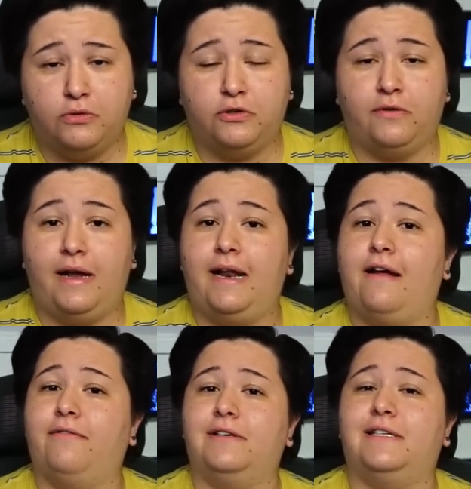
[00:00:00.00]
which I ran
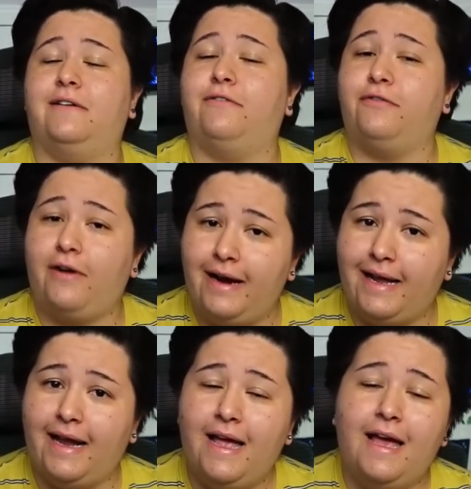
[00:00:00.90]
every single
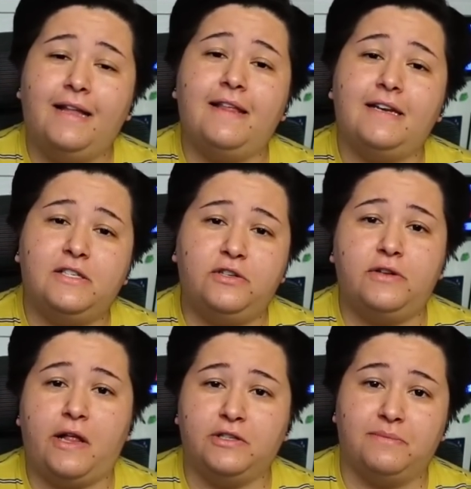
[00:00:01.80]
Friday, and that is
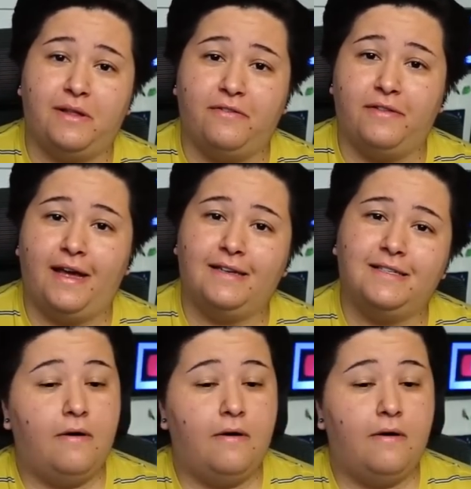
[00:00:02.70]
$2 a month for that.